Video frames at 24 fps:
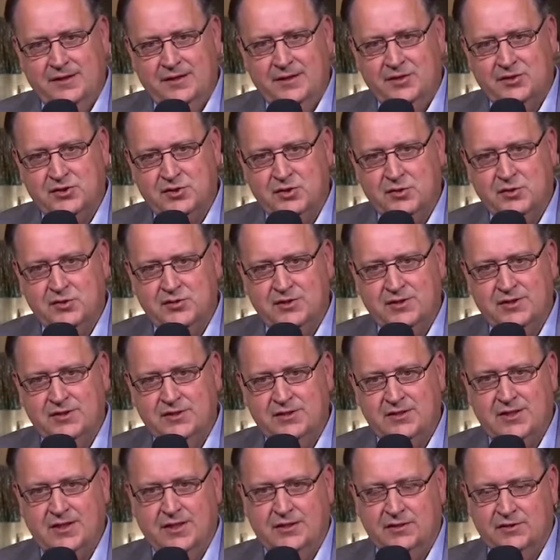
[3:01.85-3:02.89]
issues
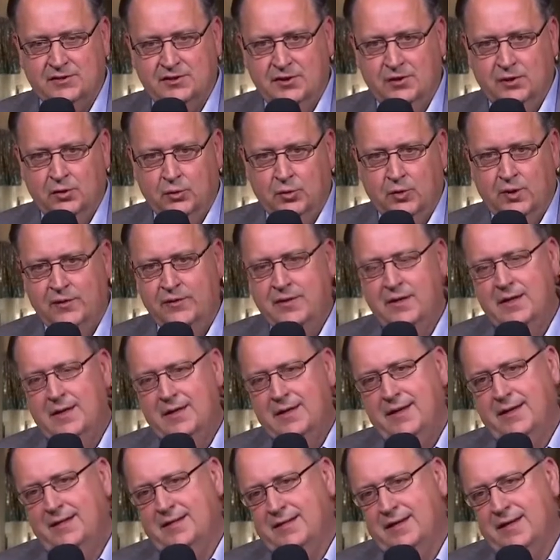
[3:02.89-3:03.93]
he's got to deal with,
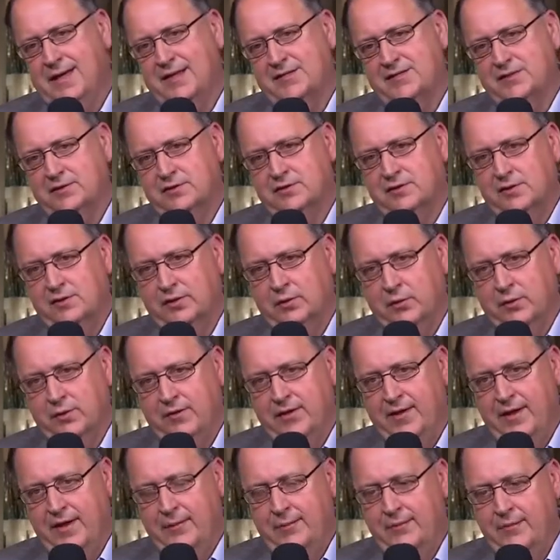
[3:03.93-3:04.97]
and he has to deal
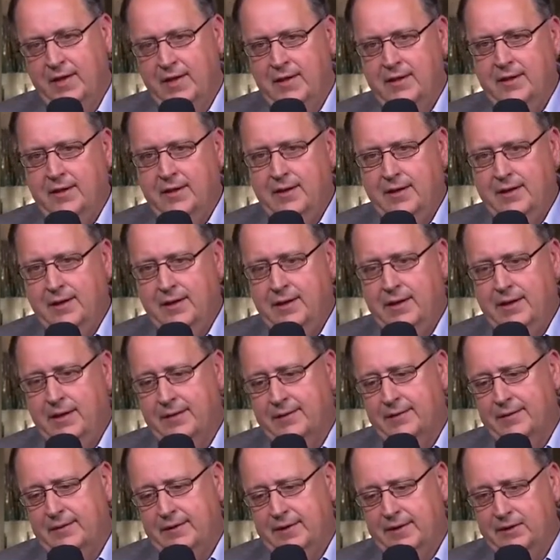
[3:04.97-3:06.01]
with them
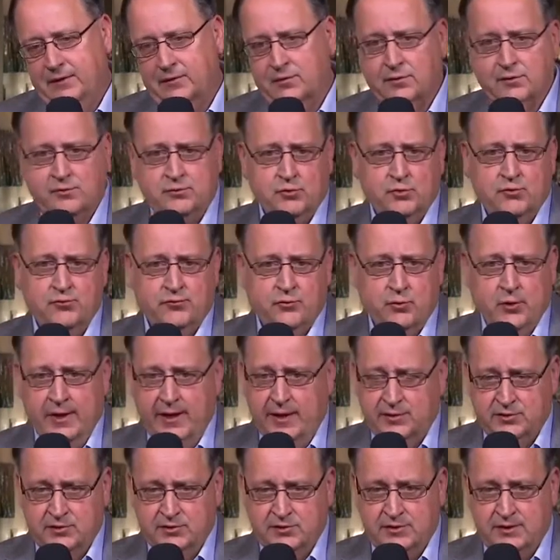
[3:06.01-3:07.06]
either through free
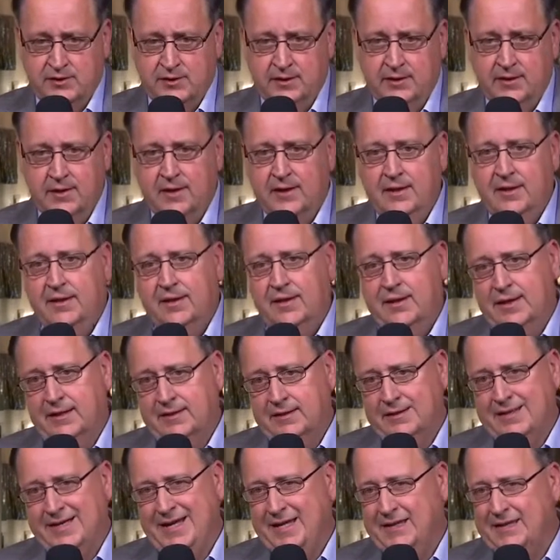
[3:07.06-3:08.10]
agency,
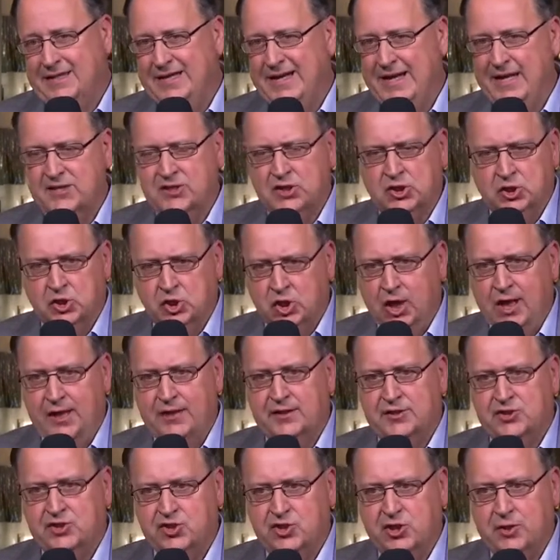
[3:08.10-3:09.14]
and again, he has a lot
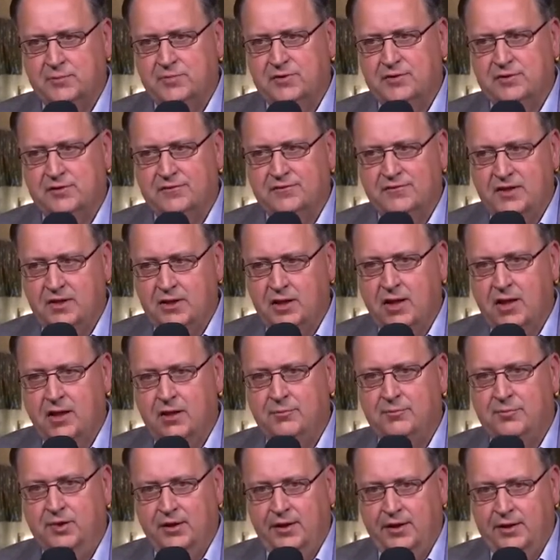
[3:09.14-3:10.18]
of chips of
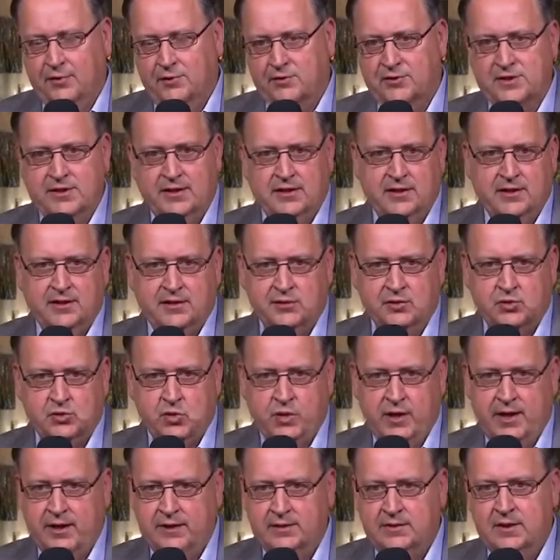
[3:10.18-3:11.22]
young players that he can
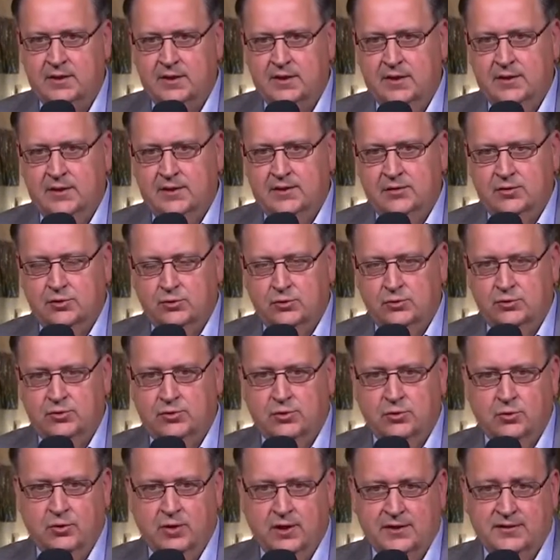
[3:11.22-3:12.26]
trade to
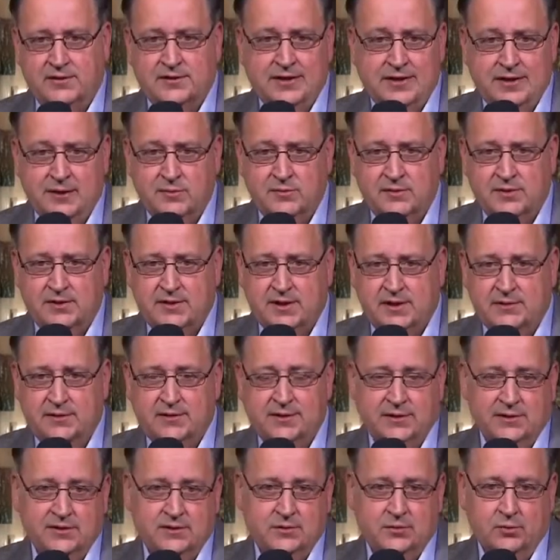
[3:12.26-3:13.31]
teams that
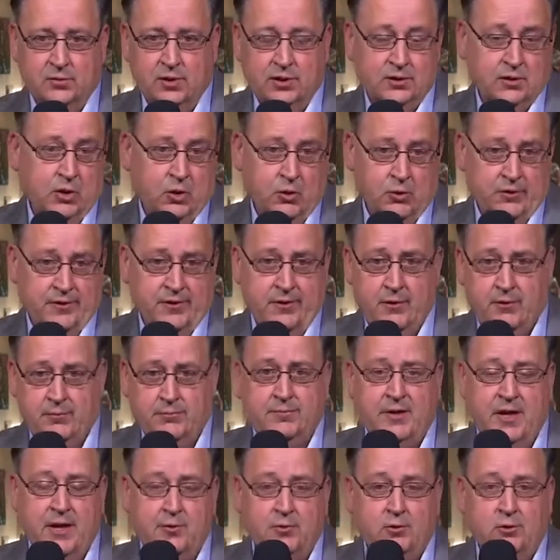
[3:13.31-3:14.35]
need to lower their
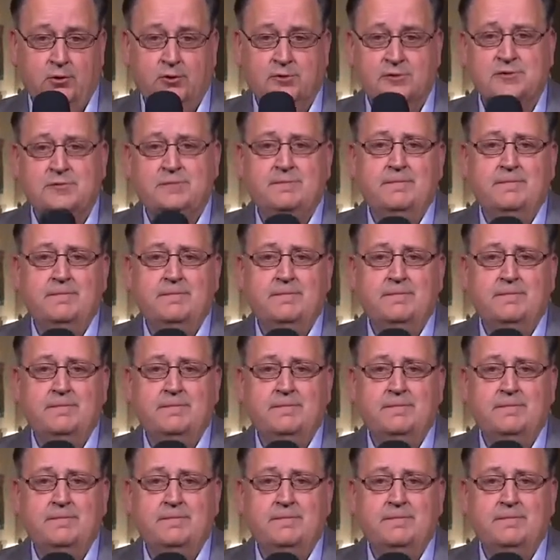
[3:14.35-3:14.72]
payrolls.